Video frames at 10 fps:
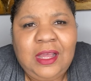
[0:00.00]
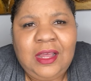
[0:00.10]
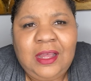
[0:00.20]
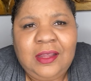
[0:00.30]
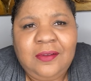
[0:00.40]

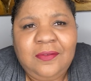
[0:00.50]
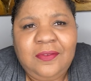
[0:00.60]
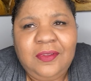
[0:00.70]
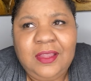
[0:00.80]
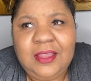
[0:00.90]

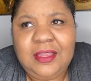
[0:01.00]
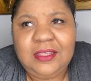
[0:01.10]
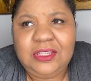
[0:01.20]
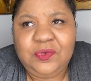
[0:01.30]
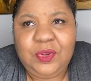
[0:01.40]
of
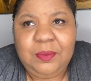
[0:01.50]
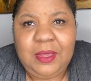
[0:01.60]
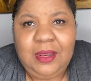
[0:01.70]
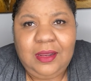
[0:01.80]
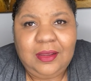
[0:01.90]
this
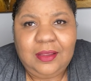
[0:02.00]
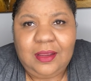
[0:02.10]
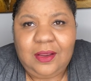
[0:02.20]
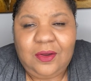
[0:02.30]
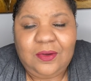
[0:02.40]
treatment,
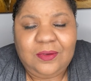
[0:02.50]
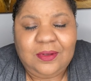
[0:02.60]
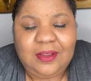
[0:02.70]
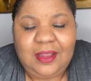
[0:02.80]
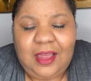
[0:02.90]

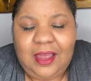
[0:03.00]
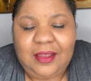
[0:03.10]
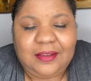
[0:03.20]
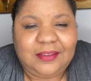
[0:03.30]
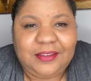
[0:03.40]

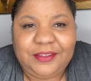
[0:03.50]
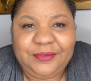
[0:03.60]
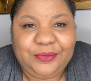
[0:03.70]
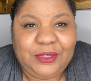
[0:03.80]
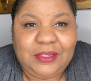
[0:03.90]
I
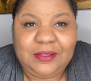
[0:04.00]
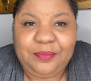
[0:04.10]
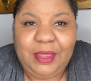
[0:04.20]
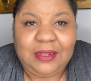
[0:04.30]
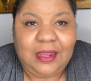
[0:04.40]

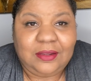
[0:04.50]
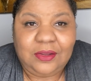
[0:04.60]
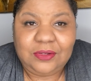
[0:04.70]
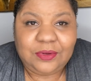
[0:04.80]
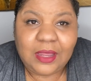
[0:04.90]

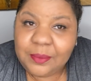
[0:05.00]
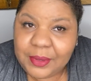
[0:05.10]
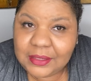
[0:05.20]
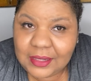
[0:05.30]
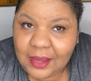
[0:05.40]
told you I had
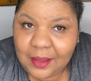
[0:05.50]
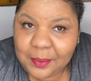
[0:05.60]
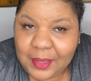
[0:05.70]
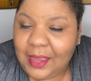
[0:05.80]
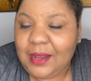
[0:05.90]
picked it
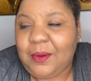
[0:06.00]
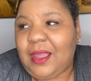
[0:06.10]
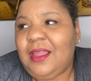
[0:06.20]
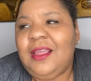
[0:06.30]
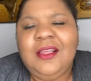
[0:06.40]
up.
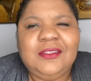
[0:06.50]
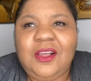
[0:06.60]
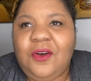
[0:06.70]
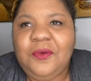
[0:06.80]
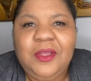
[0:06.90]
Anyway,
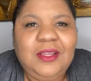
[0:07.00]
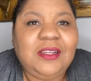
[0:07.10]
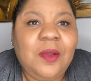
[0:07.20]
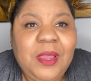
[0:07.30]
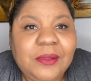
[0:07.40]
so they
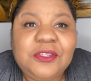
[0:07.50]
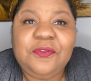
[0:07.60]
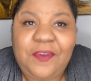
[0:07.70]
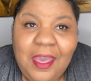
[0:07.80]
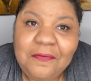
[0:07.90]
told me I was too
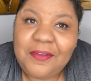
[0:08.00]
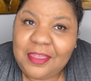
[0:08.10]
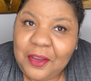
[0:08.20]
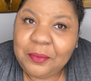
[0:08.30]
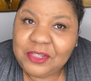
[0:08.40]
fat for
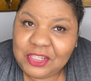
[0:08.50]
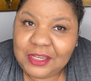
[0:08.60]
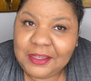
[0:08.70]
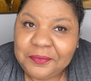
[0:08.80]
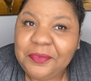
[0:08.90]
their
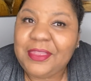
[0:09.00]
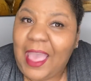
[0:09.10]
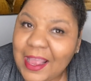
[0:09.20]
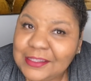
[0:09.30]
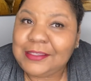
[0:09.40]
machine.
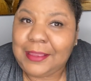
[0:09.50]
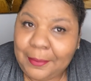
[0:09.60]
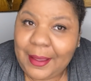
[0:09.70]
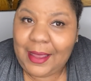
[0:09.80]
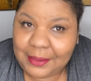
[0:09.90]
That's the
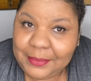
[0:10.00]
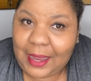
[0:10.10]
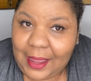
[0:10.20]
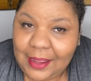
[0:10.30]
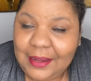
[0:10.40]
bottom
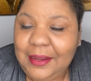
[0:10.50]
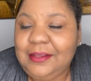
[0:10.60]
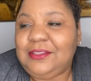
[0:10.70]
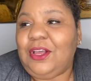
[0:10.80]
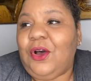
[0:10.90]
line.
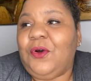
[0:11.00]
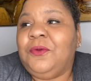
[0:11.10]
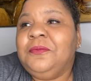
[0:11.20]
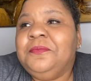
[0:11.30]
So